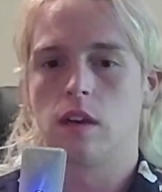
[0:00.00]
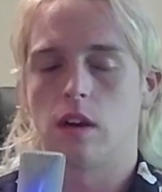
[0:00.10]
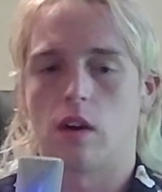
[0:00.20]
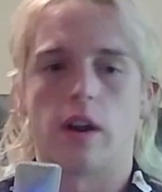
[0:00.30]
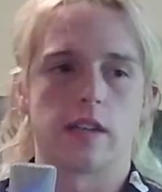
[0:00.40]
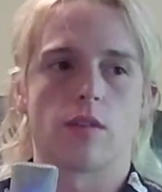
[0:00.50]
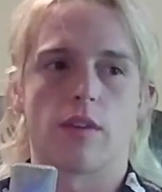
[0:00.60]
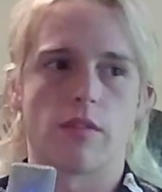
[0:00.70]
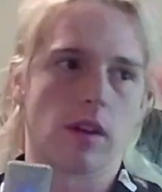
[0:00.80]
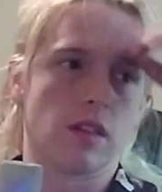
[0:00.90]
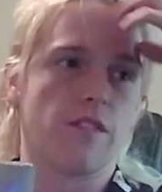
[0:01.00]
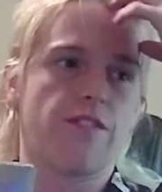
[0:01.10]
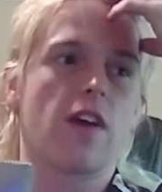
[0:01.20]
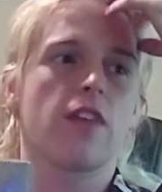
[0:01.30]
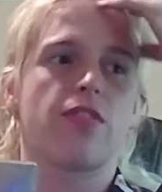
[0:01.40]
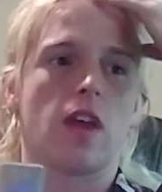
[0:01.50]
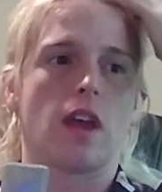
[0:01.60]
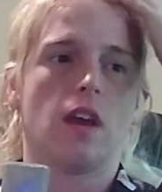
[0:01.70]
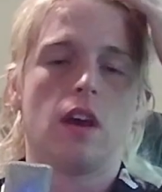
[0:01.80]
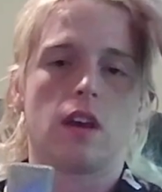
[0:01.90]
Or not self-governing. The fifth
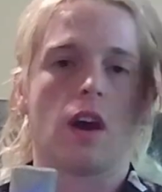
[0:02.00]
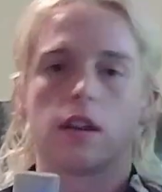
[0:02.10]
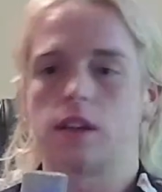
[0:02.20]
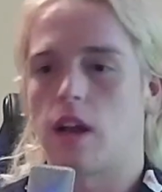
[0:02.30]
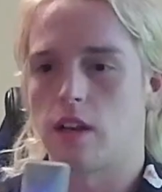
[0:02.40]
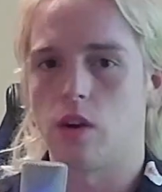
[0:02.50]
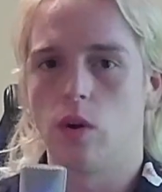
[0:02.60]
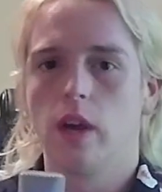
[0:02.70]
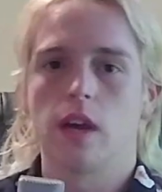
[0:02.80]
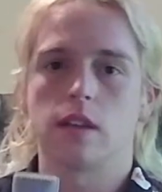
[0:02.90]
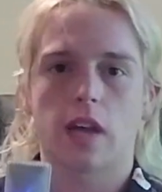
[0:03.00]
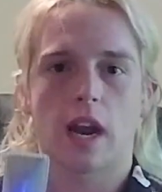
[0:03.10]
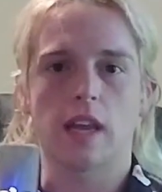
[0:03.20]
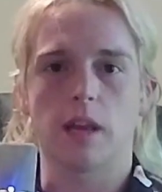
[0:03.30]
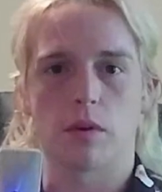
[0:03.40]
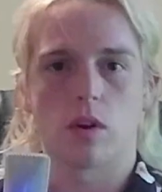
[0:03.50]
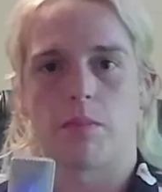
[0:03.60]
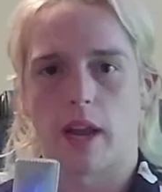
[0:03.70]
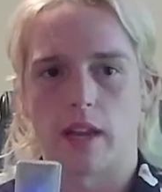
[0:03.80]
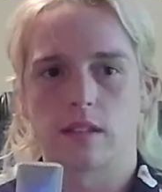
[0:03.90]
thing you also gotta do is you gotta keep a good
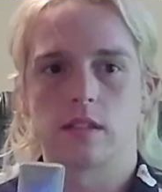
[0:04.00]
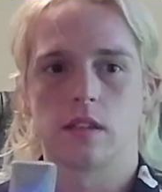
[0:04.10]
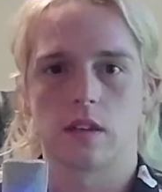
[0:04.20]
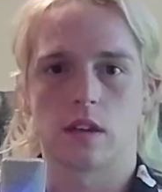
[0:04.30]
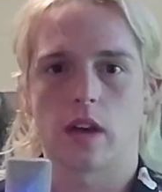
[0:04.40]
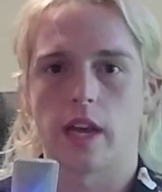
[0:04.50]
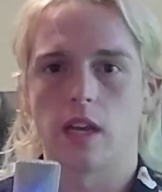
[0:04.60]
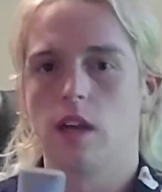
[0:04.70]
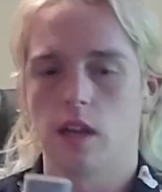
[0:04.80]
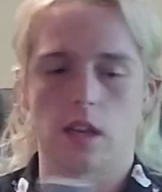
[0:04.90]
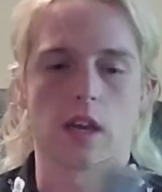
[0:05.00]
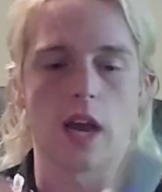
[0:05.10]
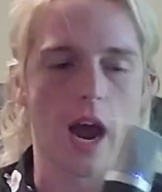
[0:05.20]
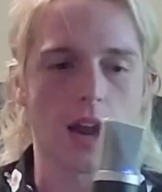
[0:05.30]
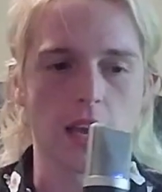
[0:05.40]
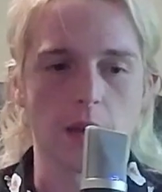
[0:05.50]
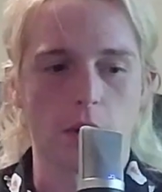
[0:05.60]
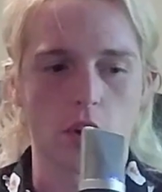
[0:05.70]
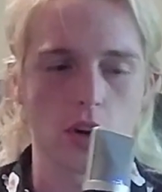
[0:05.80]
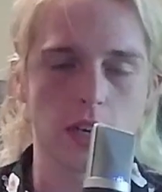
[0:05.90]
place. Okay? You gotta keep
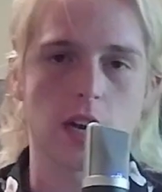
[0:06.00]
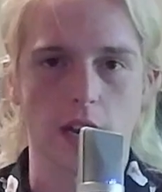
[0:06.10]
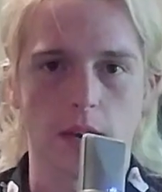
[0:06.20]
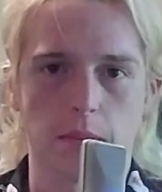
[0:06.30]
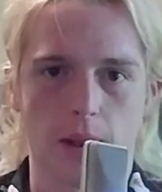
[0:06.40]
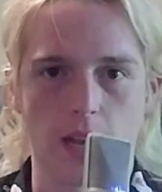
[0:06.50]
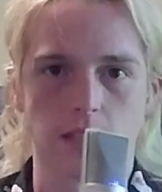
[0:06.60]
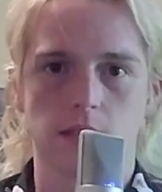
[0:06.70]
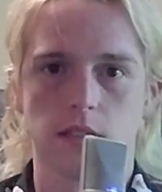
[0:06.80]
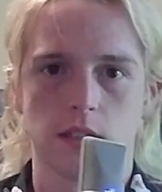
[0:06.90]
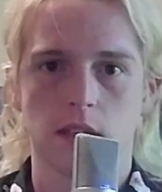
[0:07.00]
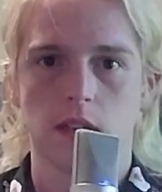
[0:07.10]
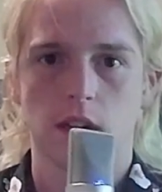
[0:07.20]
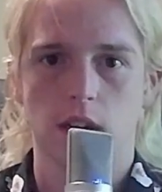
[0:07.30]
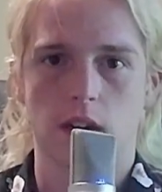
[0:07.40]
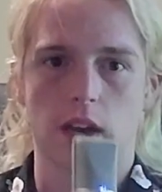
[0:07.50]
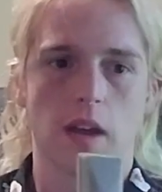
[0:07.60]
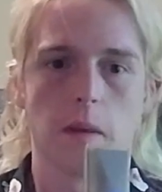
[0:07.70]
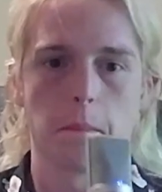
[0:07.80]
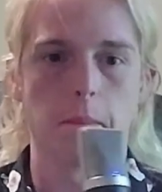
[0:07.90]
a good, clean place. Okay,
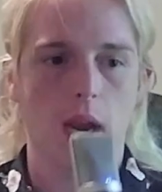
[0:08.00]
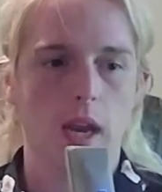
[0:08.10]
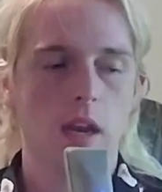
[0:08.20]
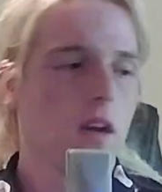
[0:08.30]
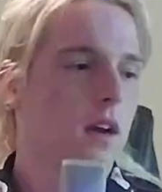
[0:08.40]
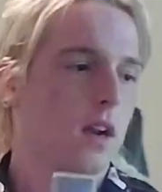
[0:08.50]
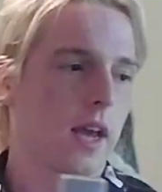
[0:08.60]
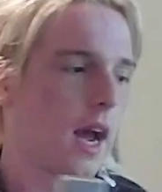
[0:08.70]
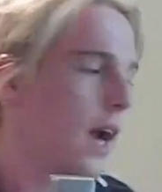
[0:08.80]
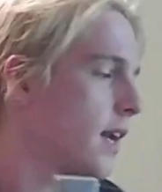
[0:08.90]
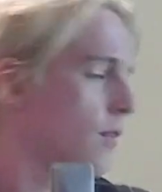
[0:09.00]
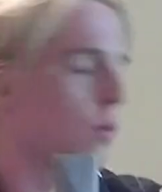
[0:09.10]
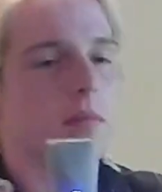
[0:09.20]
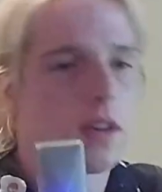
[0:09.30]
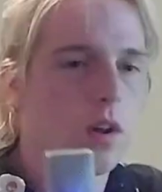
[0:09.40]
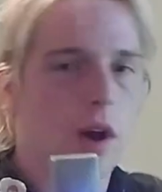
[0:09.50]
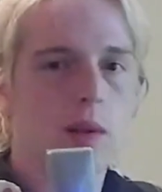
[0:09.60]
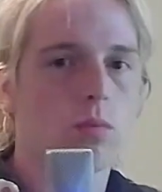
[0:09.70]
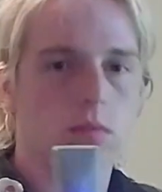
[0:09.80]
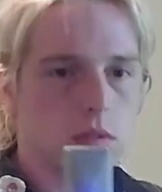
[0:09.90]
me, like, I never, I
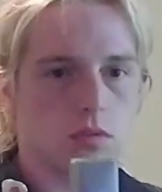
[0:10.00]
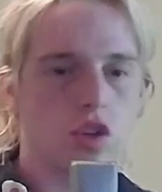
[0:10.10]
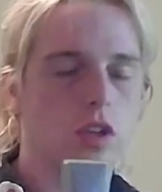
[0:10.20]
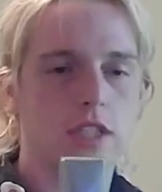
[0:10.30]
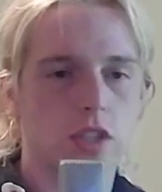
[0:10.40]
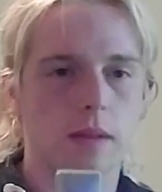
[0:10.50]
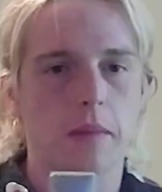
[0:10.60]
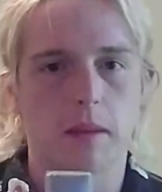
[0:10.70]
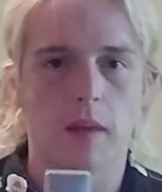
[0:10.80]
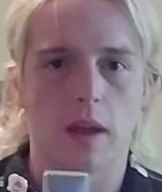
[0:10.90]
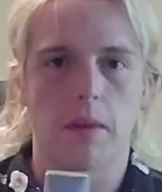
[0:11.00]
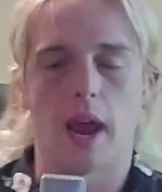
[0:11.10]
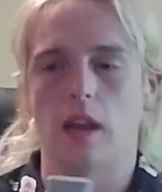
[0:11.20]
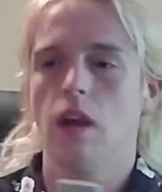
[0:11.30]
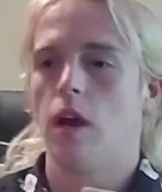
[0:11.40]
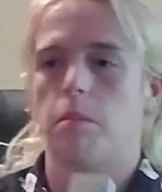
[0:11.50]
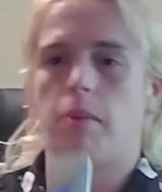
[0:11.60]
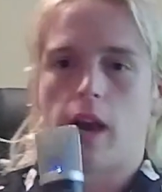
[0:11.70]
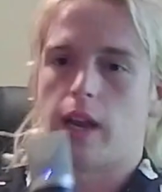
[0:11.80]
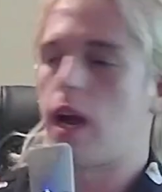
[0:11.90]
don't traditionally make my bed,
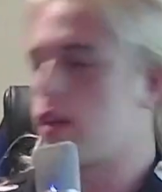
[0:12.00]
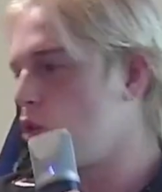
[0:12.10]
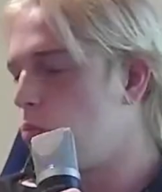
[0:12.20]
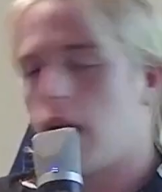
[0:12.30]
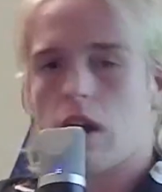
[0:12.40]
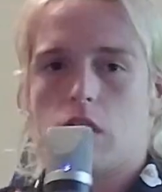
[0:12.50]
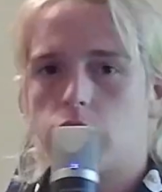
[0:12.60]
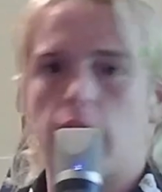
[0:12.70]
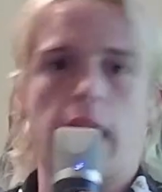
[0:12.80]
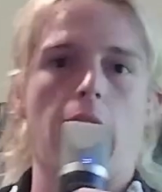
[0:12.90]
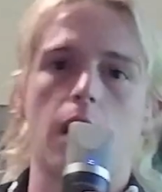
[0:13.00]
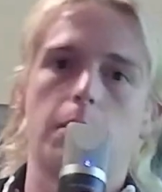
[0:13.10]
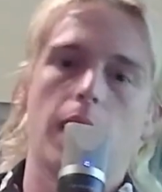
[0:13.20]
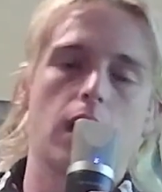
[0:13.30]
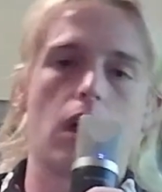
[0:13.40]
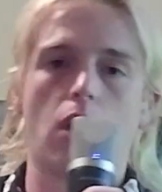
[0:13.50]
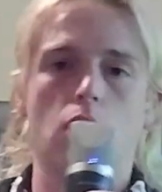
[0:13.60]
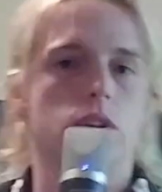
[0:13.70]
but I do my laundry, I hang up my clothes, I